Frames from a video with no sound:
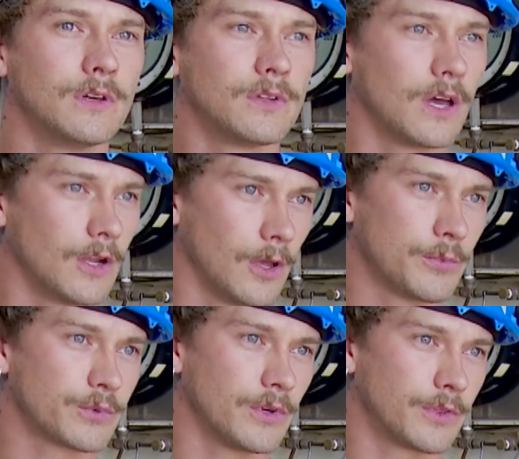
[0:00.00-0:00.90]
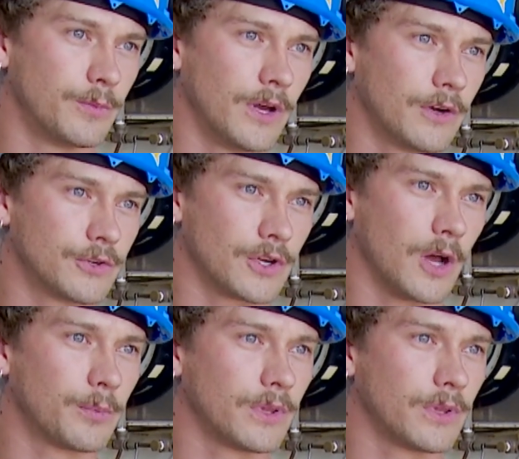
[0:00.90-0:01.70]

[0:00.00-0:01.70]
that helps with better job